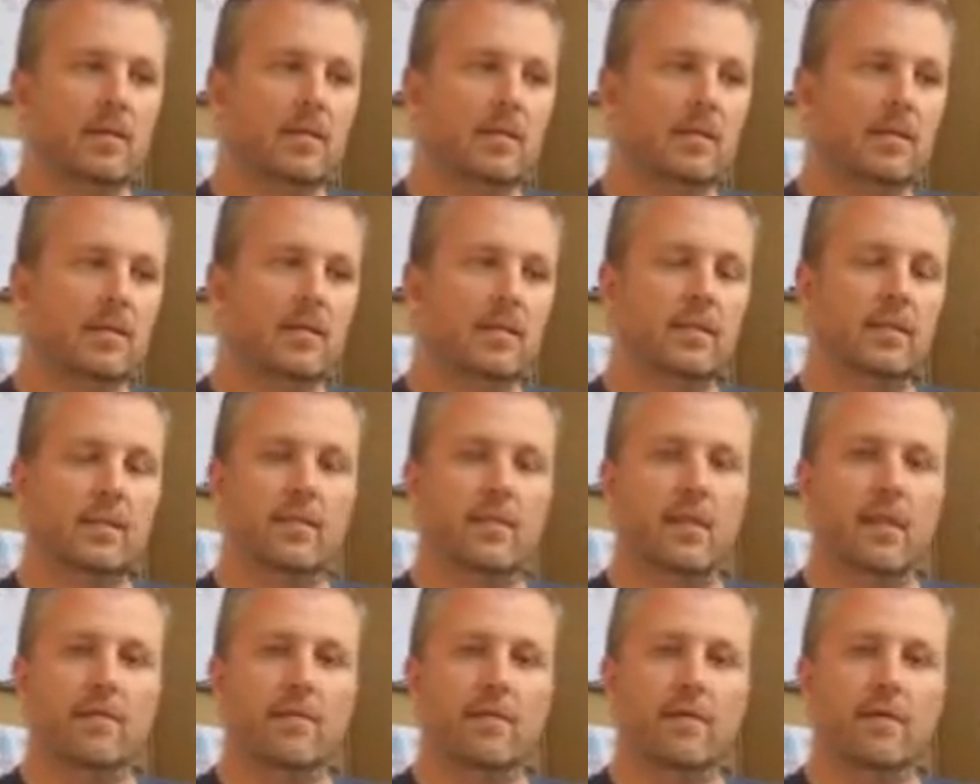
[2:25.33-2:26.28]
6 to
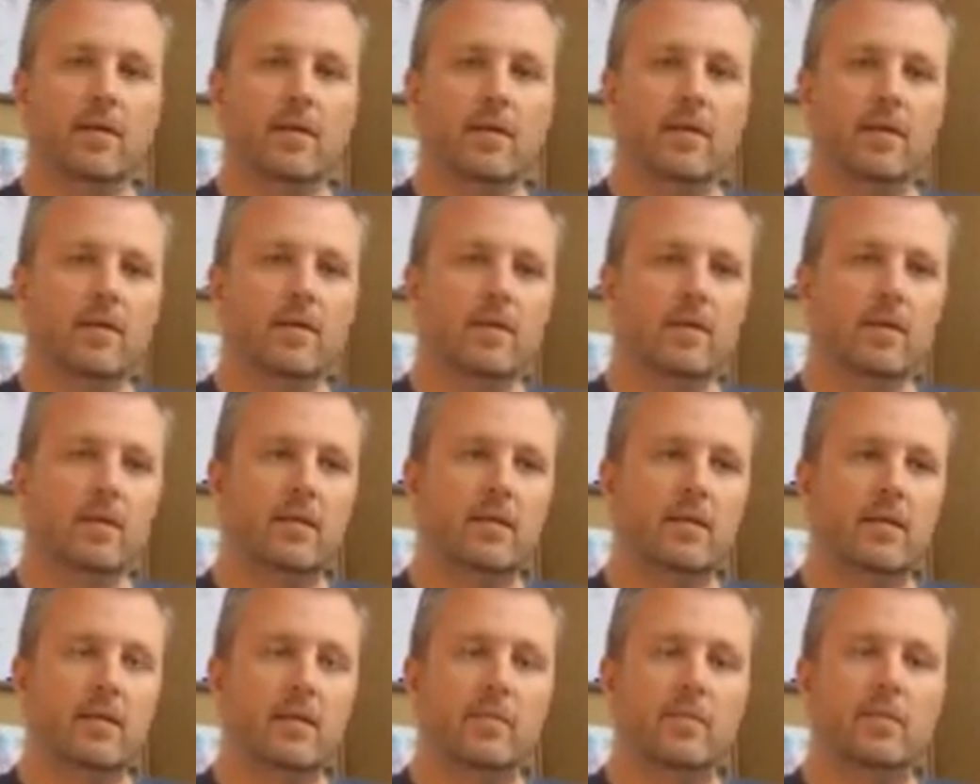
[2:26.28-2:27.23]
7, and
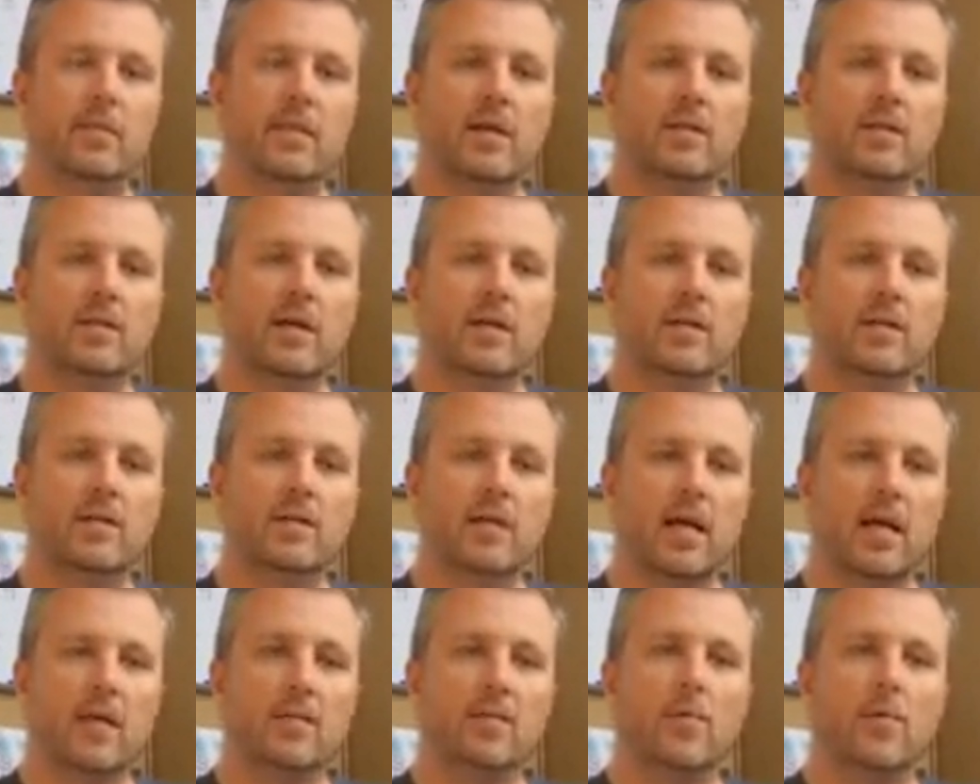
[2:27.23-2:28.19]
the team with 7 gets
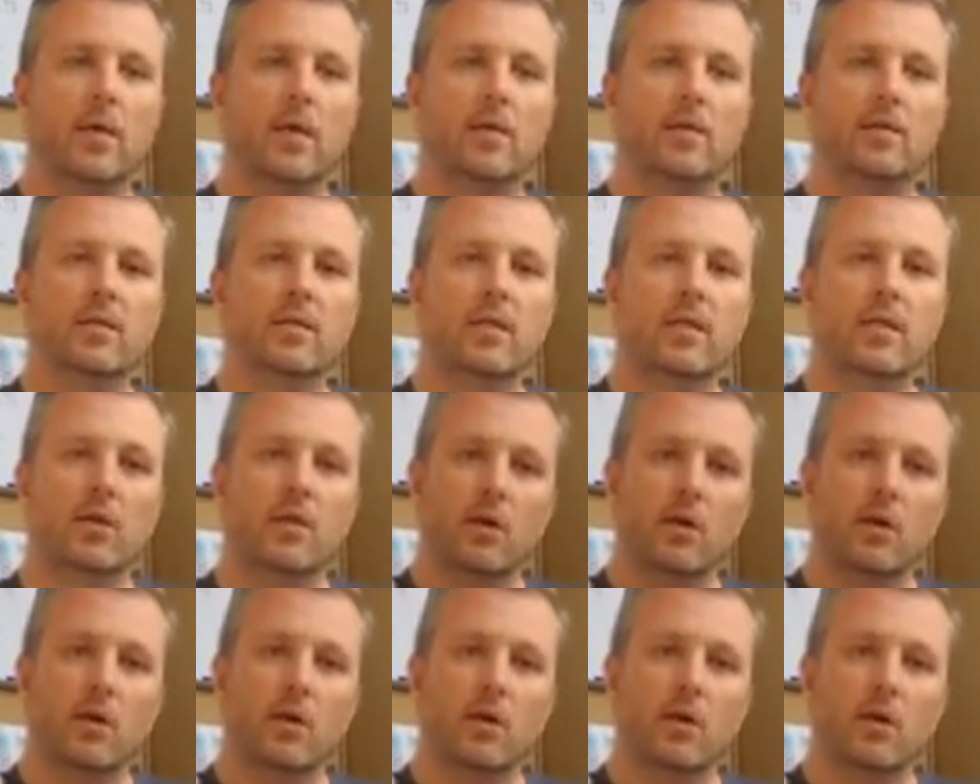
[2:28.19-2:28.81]
to 8 points,